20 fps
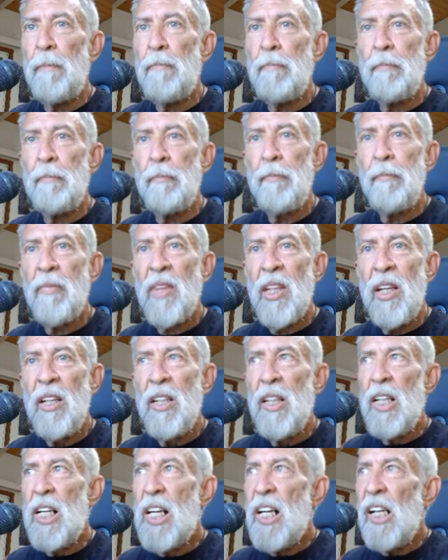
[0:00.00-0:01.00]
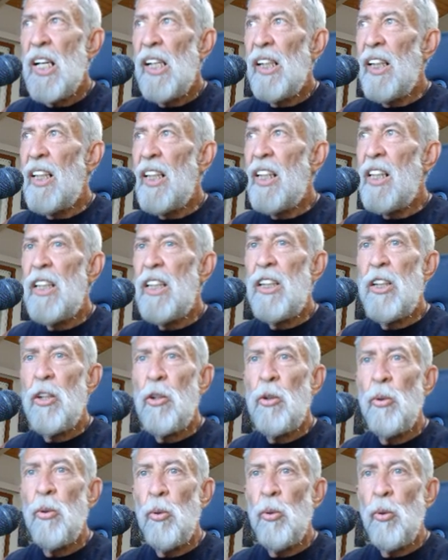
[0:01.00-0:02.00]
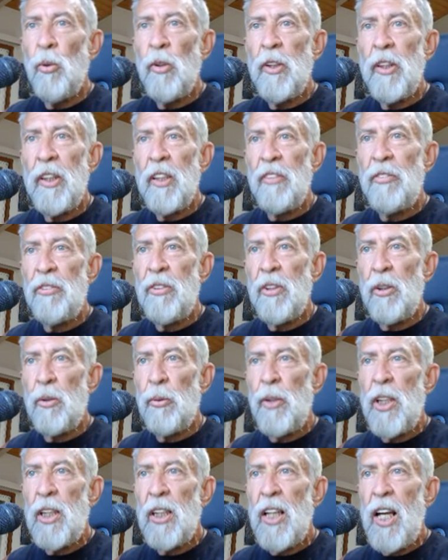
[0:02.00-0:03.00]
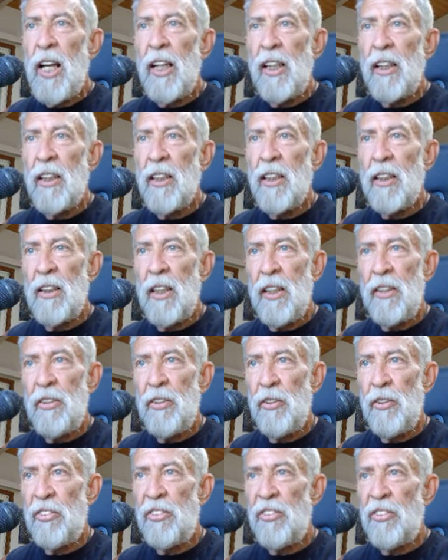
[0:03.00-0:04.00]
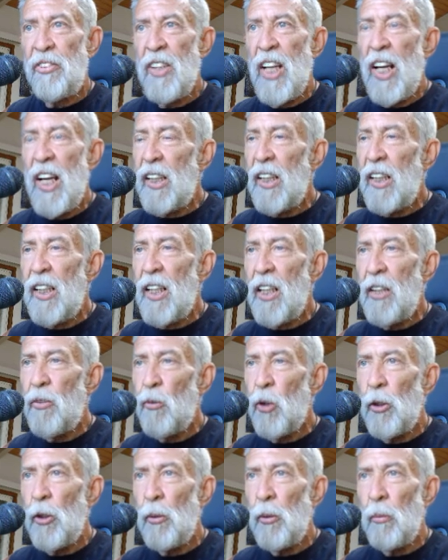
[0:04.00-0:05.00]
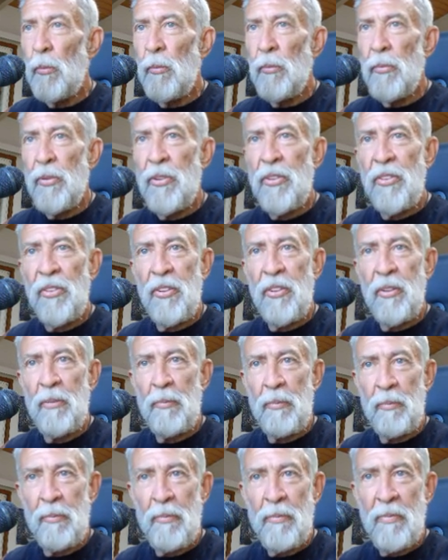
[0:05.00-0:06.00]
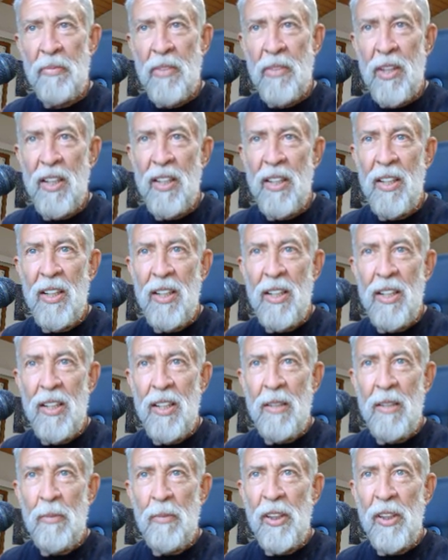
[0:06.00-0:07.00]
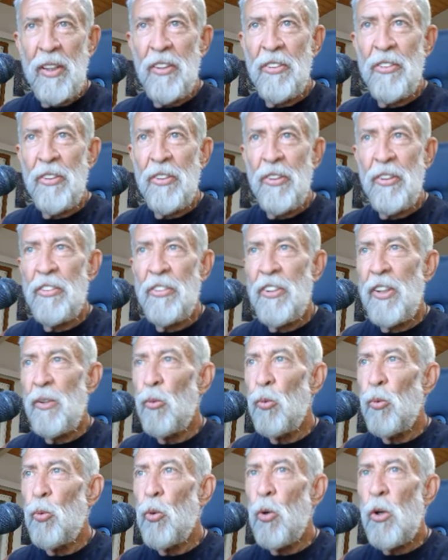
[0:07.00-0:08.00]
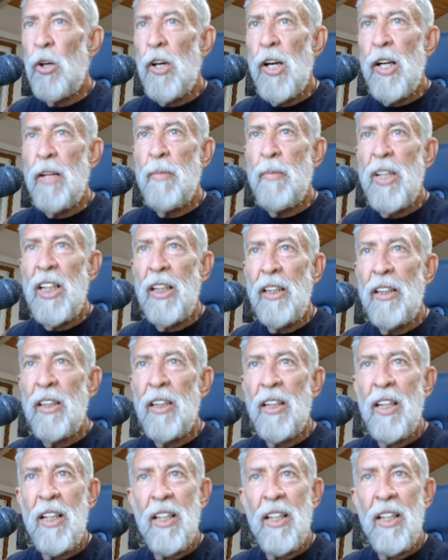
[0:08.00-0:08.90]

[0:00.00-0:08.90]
up, EU gives the green light to snacking on worms. Because there is a war on meat,